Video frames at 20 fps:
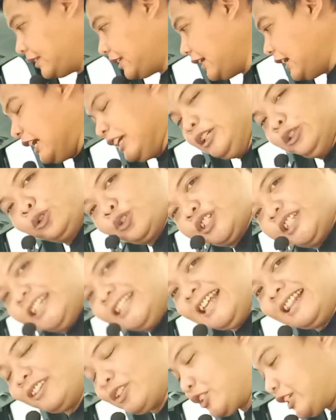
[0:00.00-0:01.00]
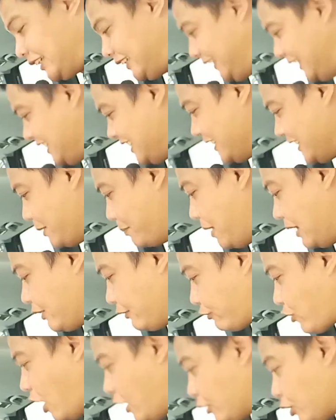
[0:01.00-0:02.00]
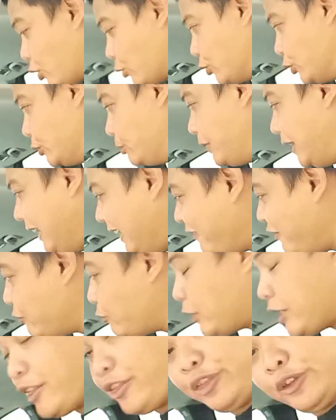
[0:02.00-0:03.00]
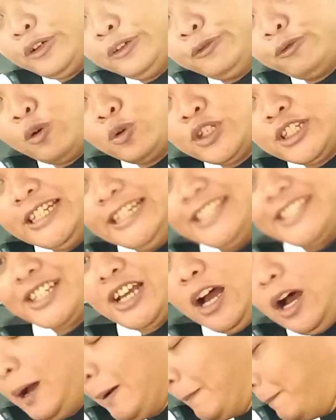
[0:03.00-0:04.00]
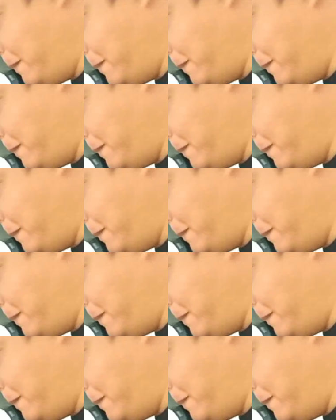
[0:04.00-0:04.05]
You'll see that there's a decent amount of cargo room even with the third row seats up.